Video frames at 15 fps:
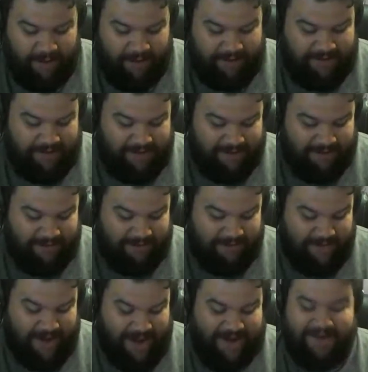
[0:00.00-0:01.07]
that Lotus is
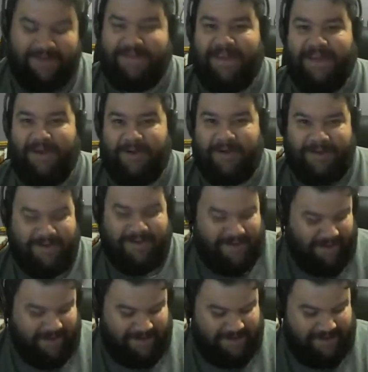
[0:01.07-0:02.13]
ratty as hell,
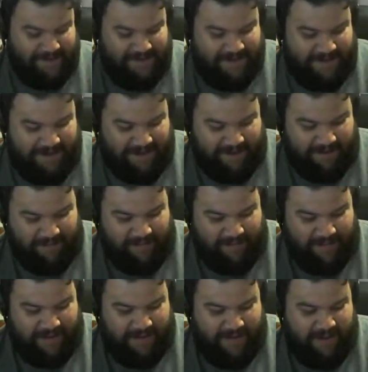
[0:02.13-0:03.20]
he says.
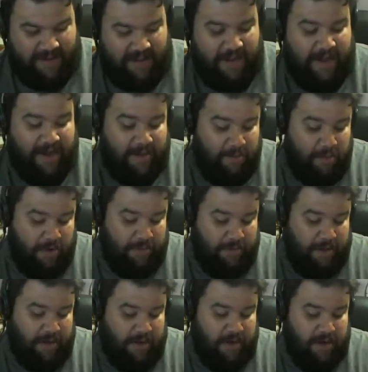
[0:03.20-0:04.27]
He got an
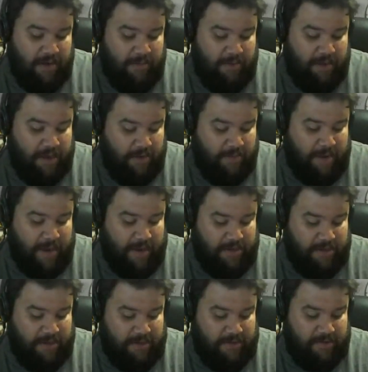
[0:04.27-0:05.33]
apartment and a couple of care
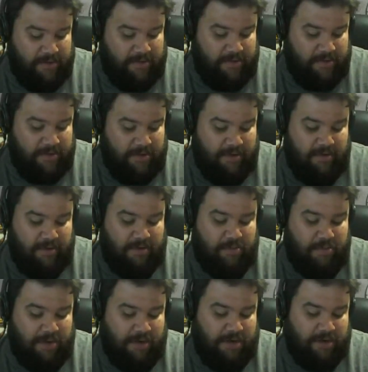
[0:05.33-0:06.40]
packages.
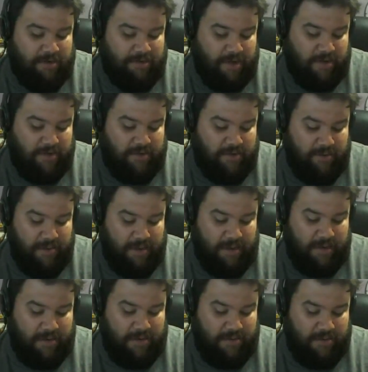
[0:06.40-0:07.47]
The community is
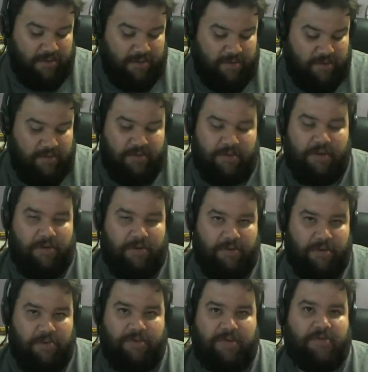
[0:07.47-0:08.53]
awesome, and
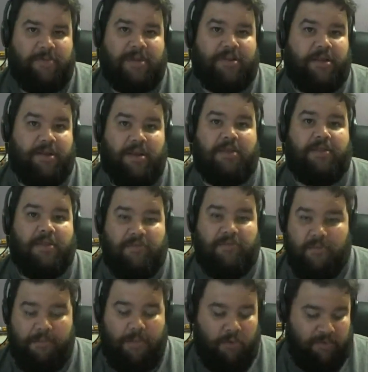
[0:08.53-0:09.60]
he was expecting
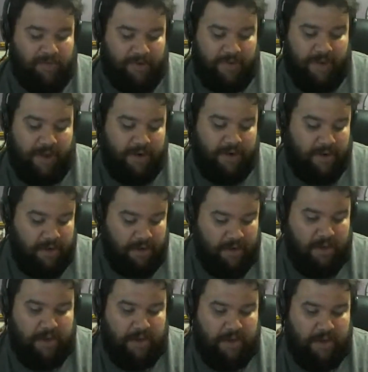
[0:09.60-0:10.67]
nothing from posting that.
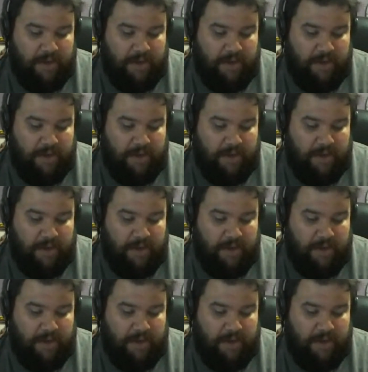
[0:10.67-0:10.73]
